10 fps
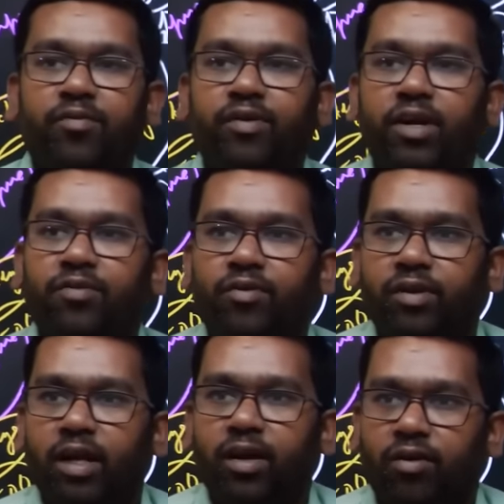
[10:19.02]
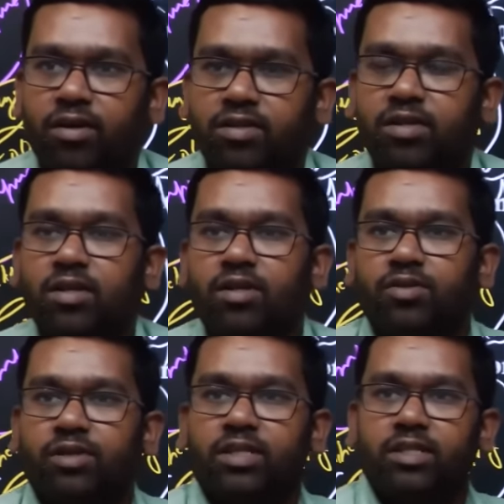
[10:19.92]
different feudal lords.
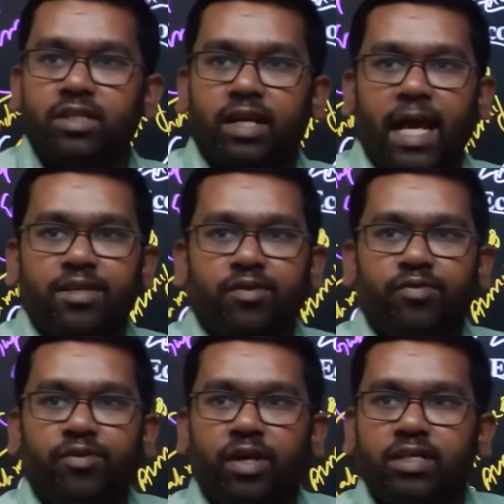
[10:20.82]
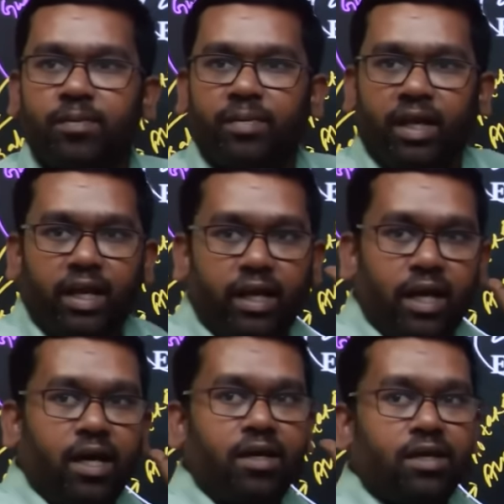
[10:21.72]
So this is the rise of feudalism in
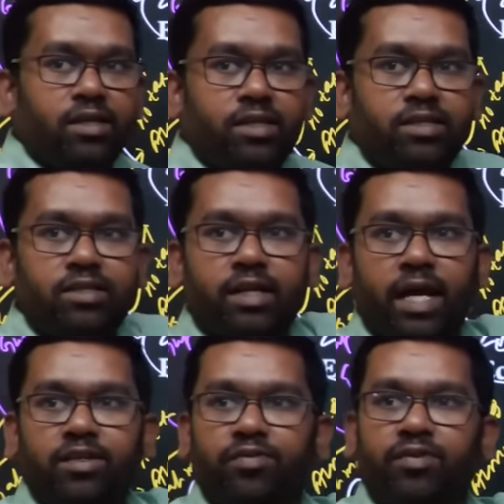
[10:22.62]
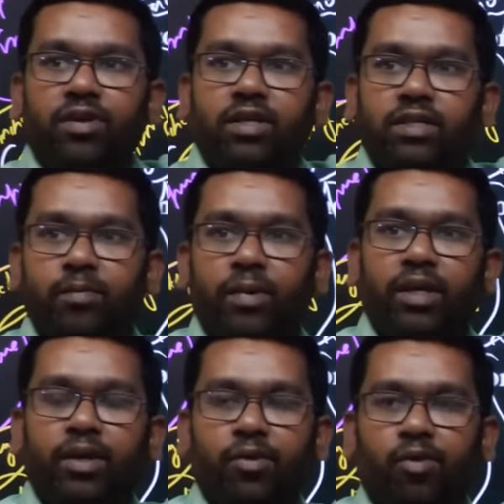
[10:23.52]
India. This is the rise of feudalism
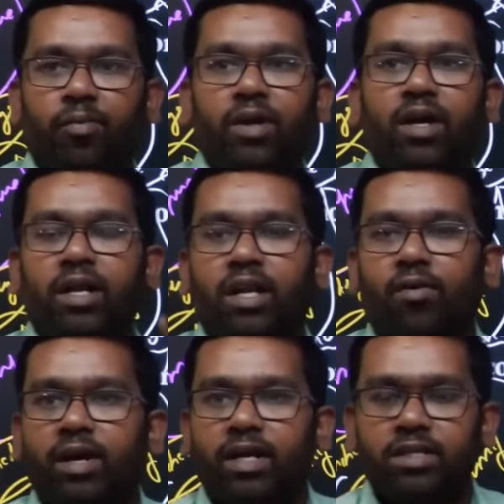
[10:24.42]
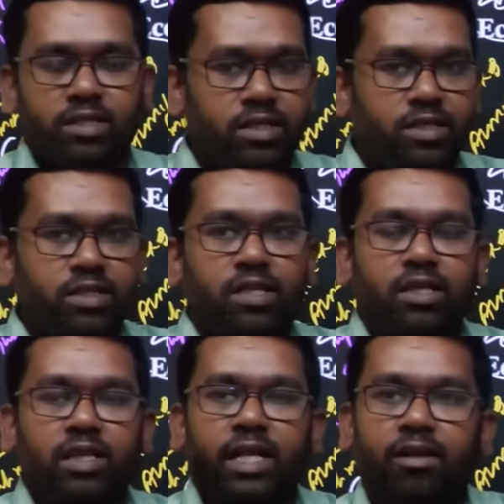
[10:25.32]
in Europe. Now let us see the
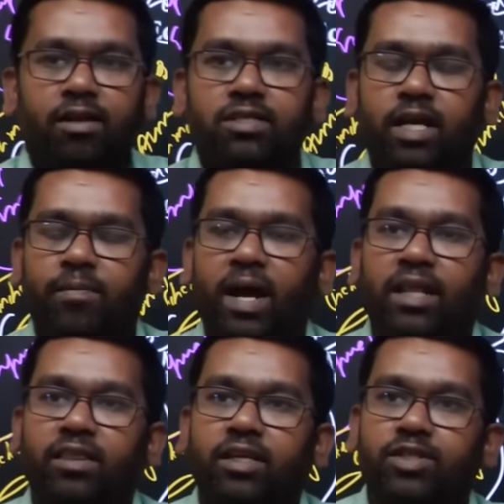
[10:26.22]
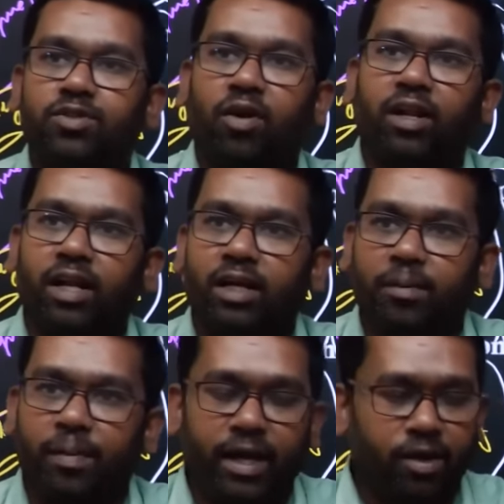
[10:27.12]
key concept and the historical
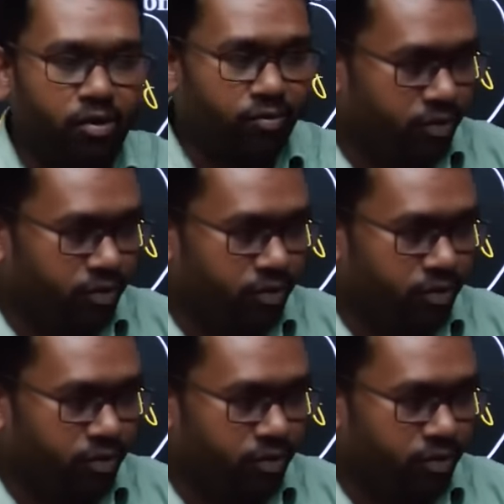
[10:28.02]
debate on